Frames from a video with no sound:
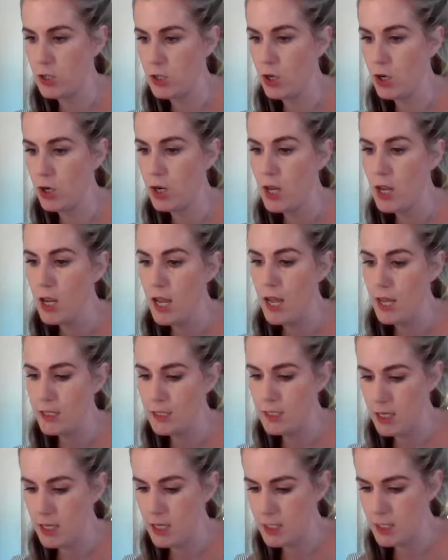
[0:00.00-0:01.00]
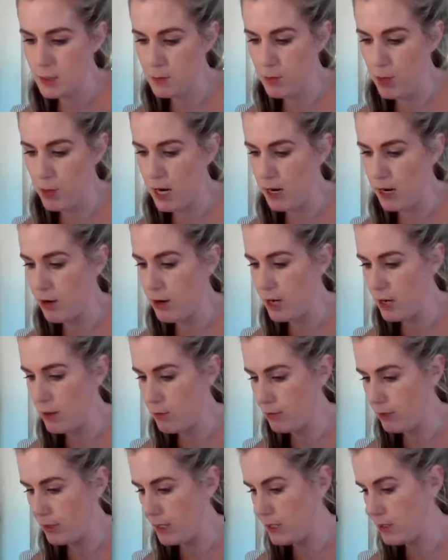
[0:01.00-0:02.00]
So it's the inspiring
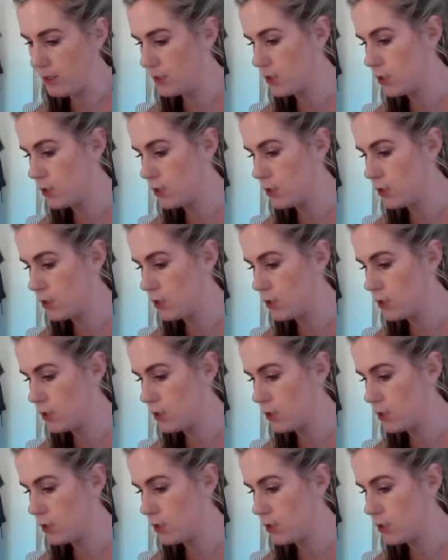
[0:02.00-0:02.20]
blend.